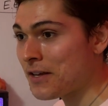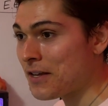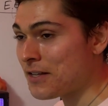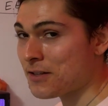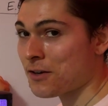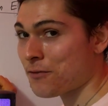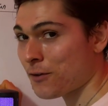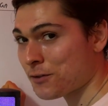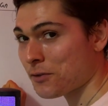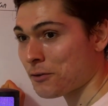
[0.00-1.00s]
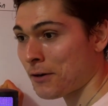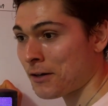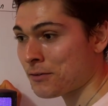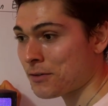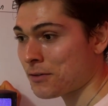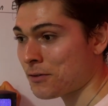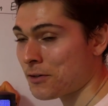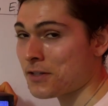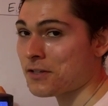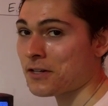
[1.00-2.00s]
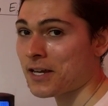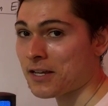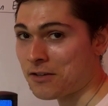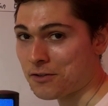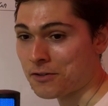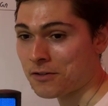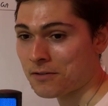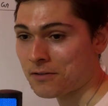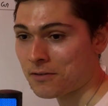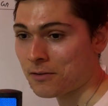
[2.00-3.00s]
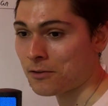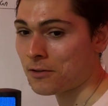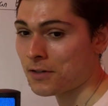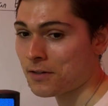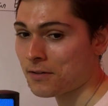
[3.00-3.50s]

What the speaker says: he's gonna fall to the ground, or he's gonna get injured, or